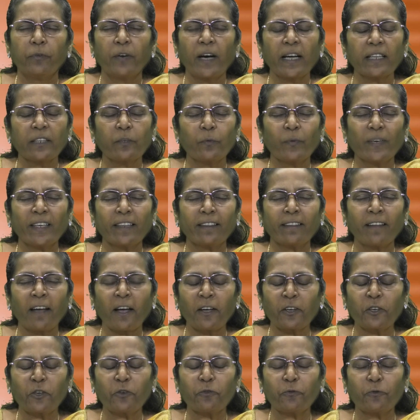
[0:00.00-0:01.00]
Father, we
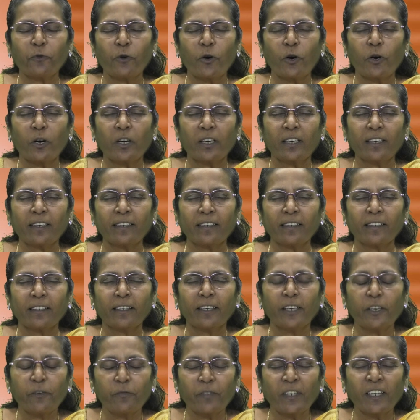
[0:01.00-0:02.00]
thank you for
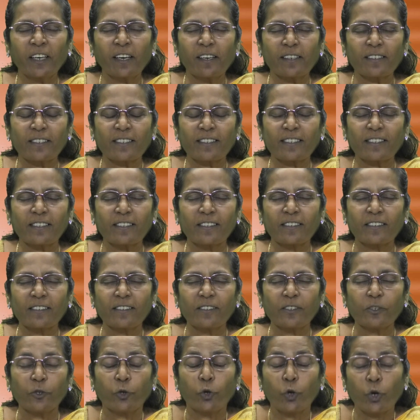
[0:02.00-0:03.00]
giving us
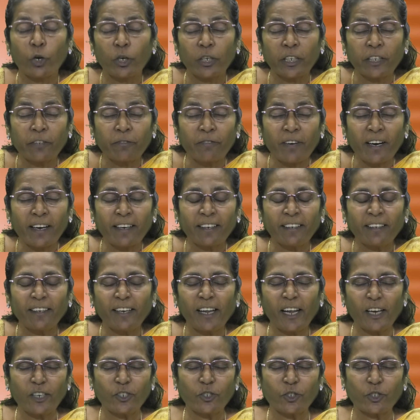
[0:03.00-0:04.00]
your divine
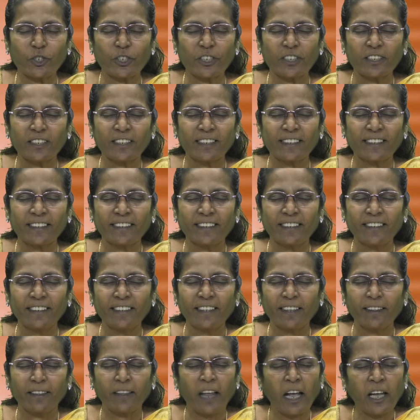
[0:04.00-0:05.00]
nature.
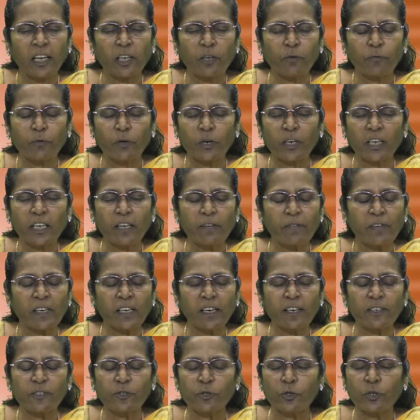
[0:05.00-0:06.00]
Thank you for
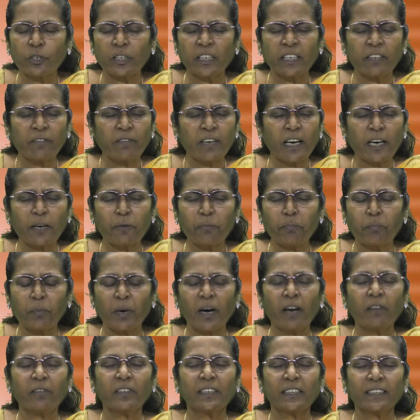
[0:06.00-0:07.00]
giving us your divine
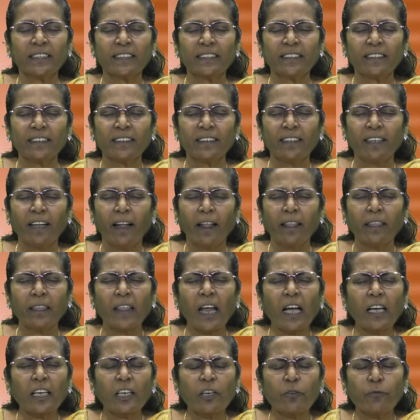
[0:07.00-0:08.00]
power.
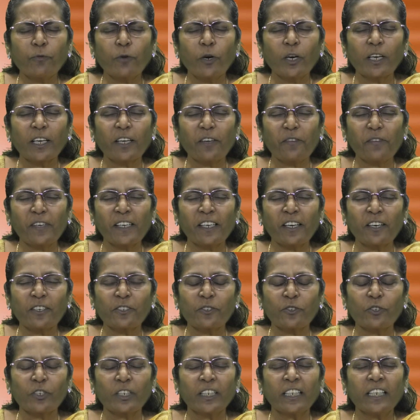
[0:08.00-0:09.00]
Thank you for giving
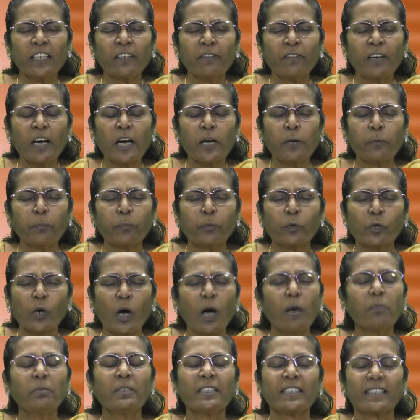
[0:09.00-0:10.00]
us your divine
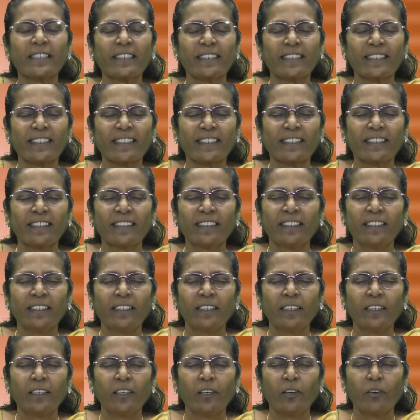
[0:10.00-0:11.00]
promises.
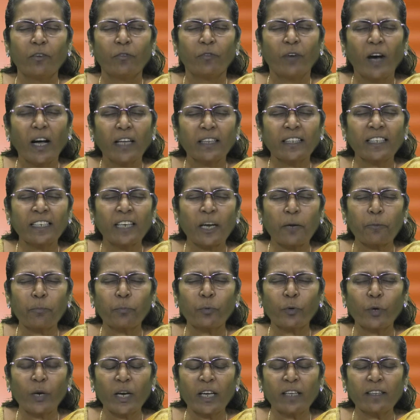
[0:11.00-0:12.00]
Father, I
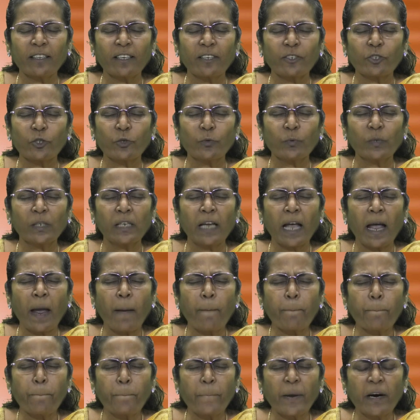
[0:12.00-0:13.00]
pray that you will
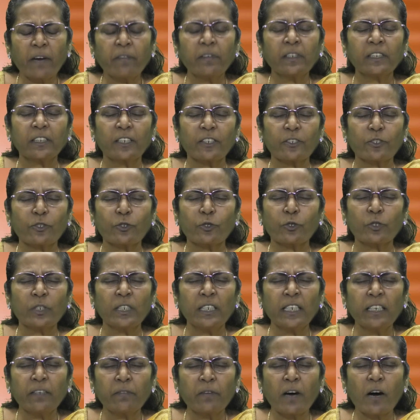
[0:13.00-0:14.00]
empower us to
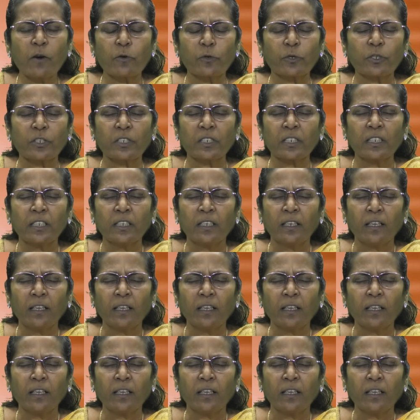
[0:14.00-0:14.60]
live out